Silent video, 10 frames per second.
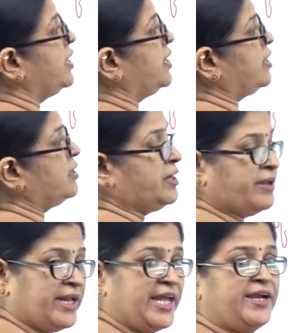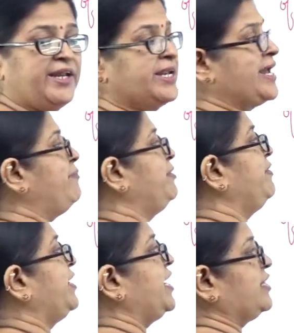Uh, reared in
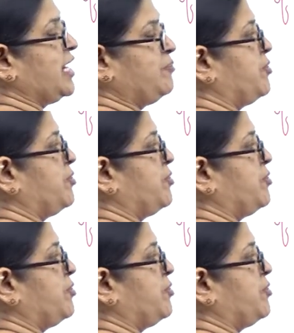captivity, and that